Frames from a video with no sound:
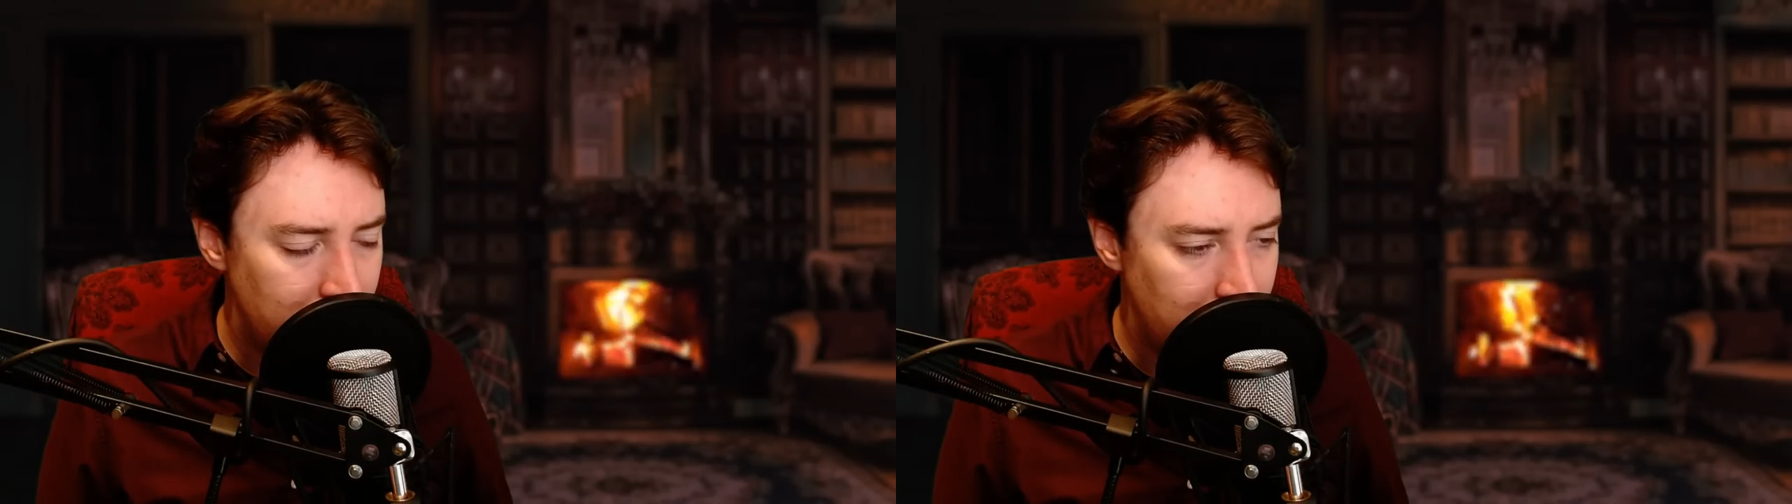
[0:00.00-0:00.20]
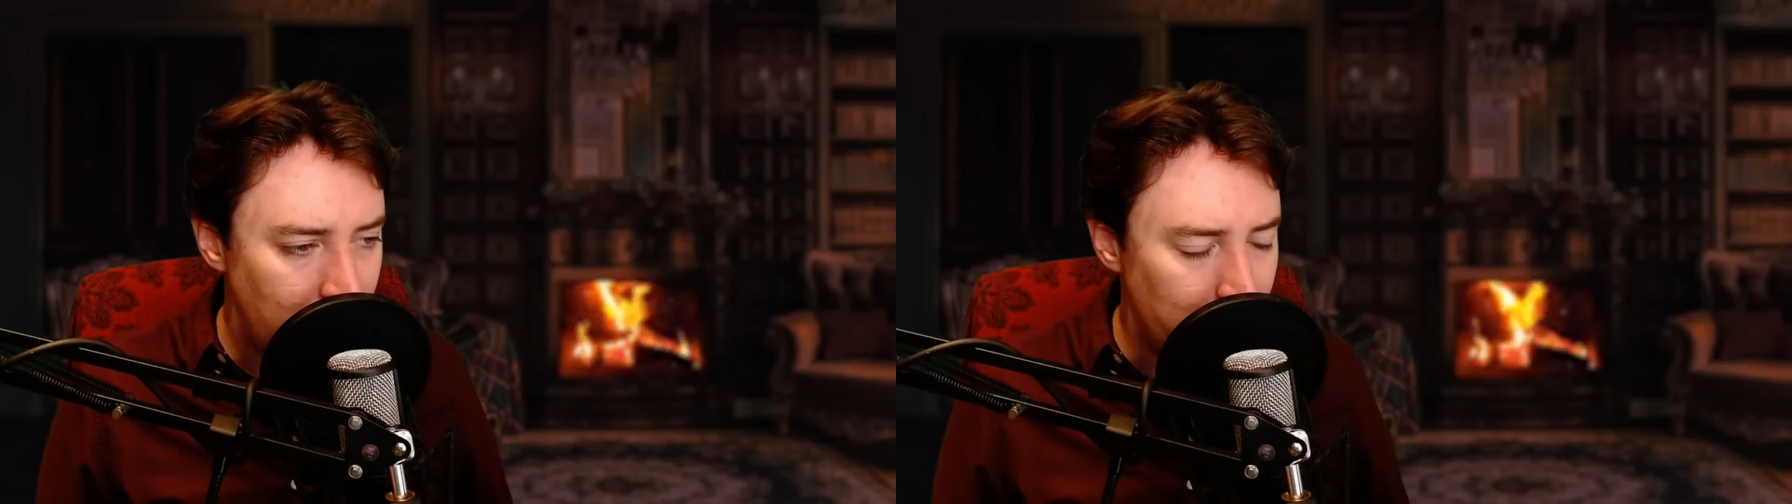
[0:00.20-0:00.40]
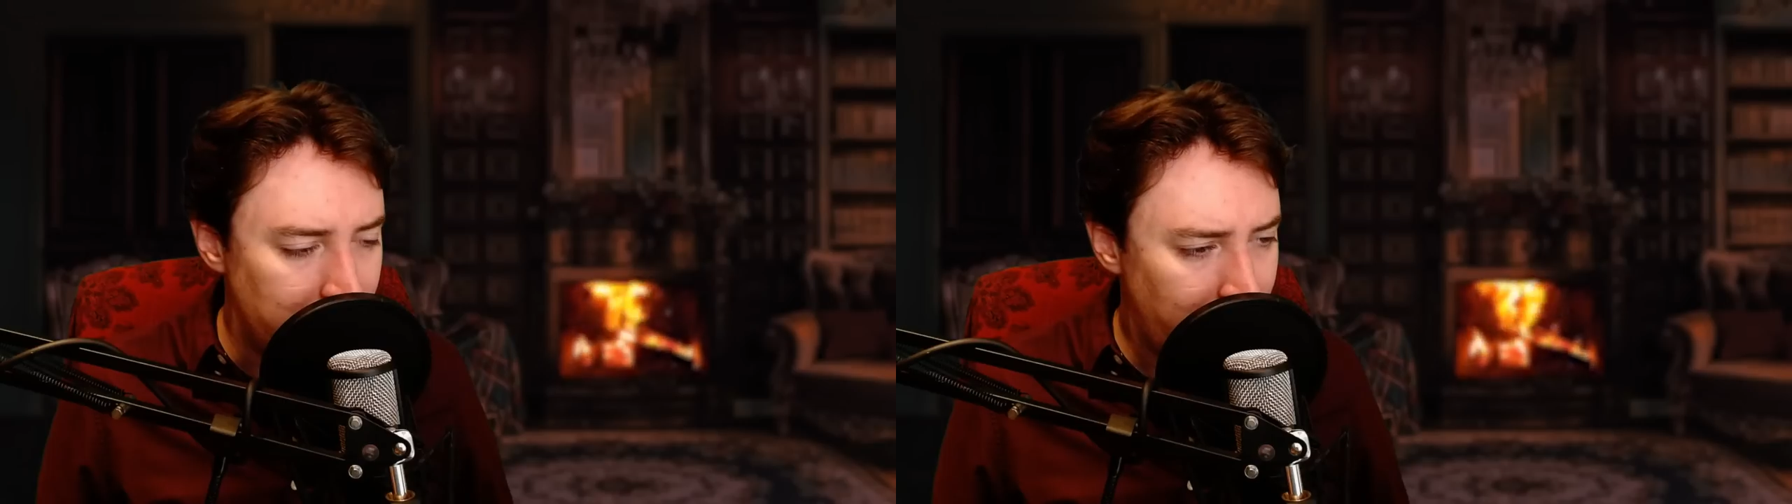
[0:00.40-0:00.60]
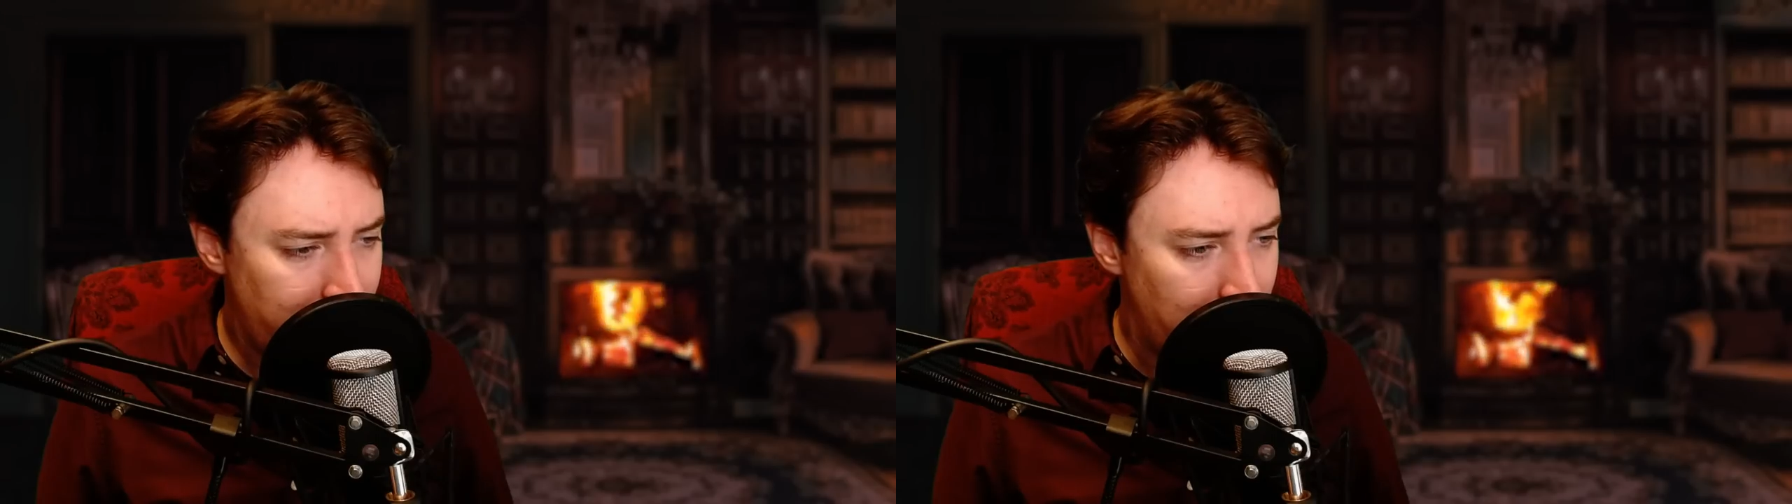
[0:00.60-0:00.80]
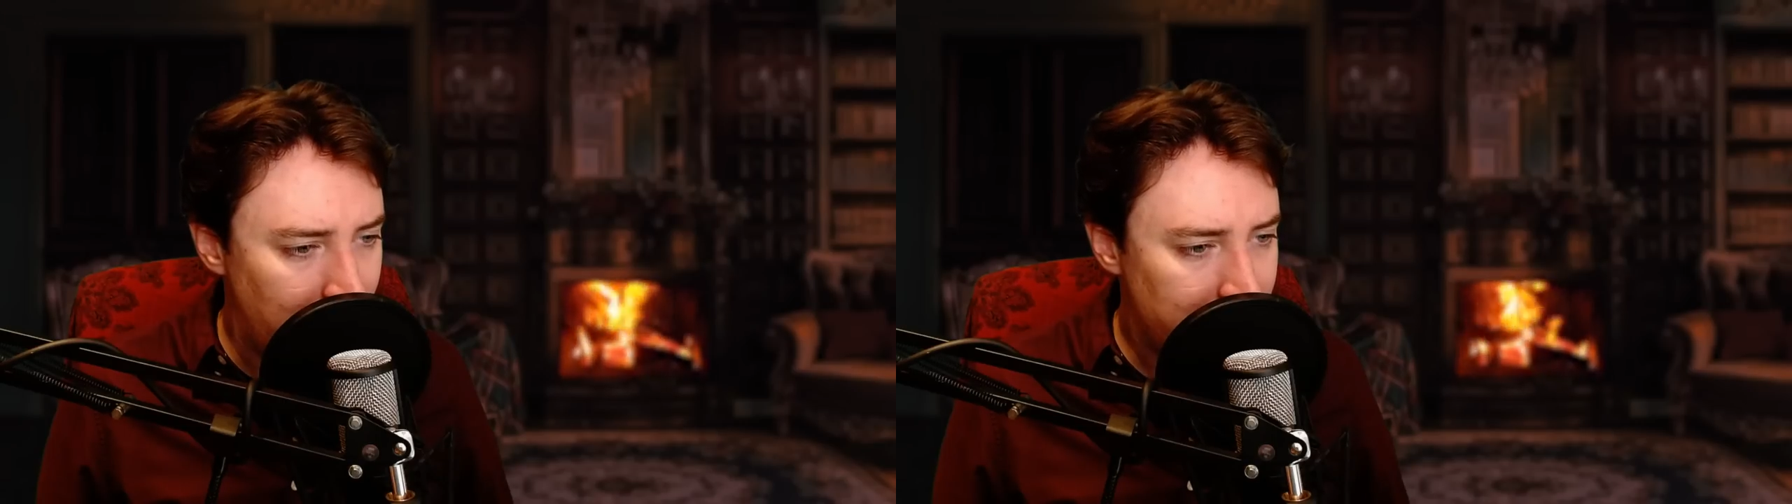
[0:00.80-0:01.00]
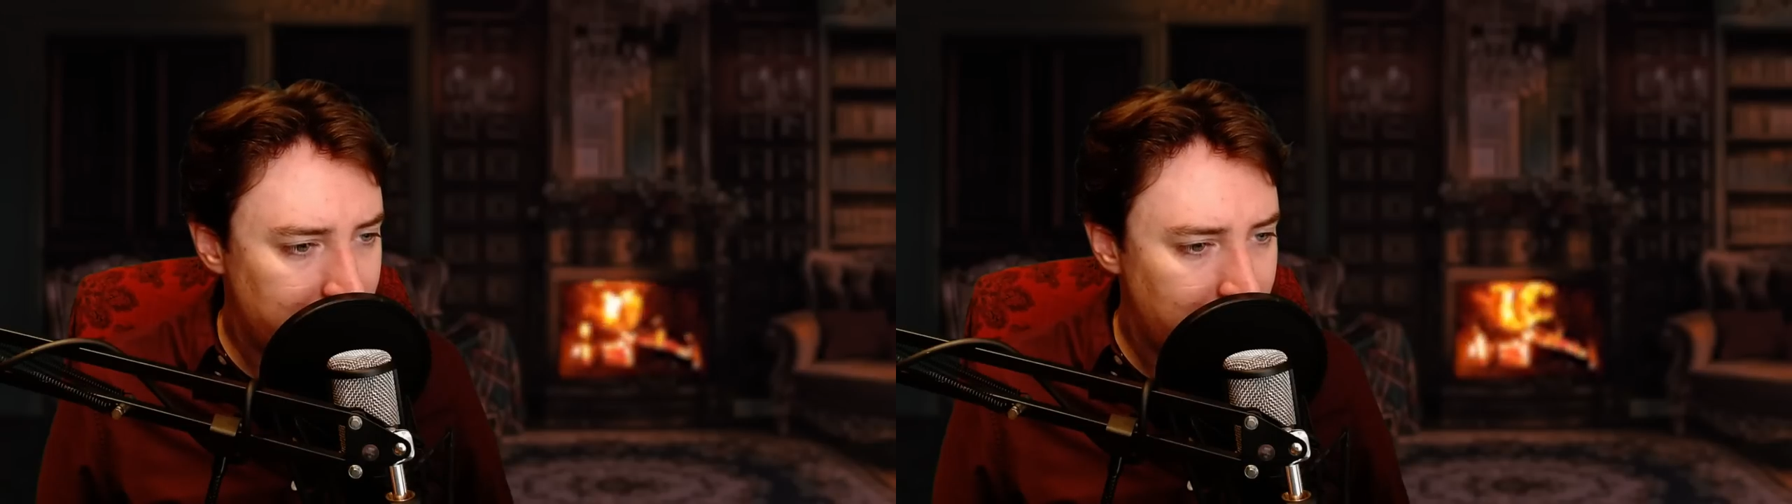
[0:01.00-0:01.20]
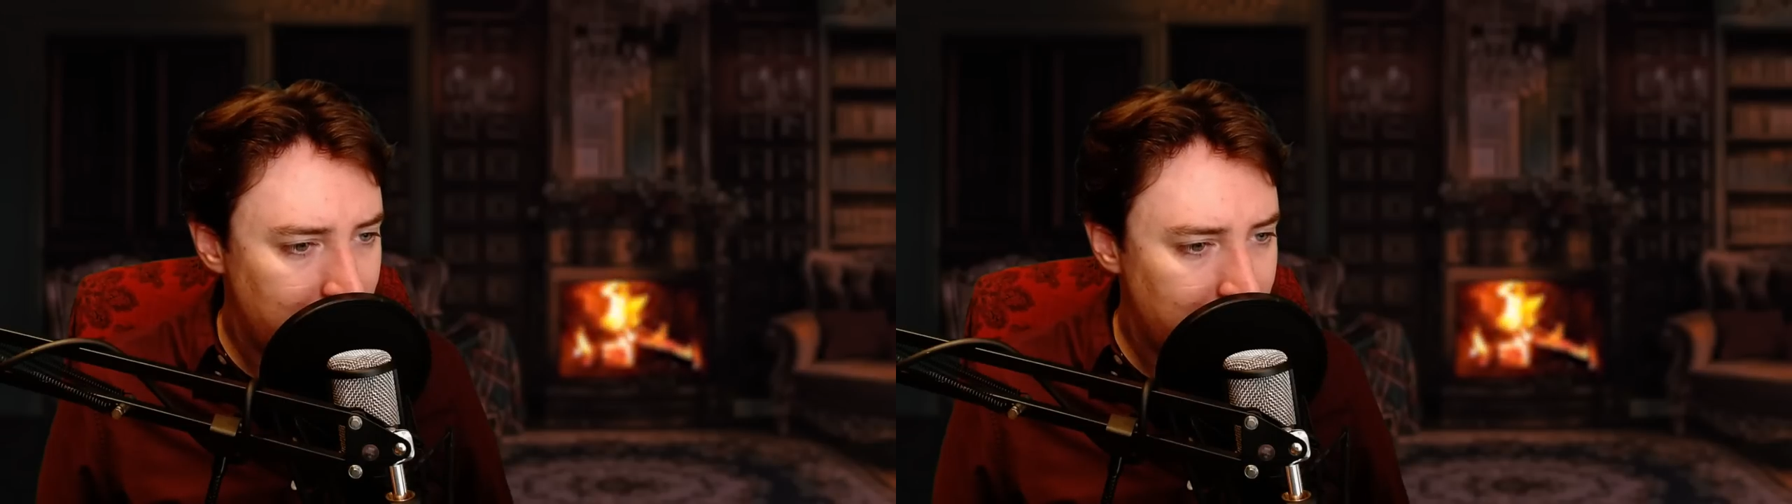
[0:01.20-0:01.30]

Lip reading: It was not a mask.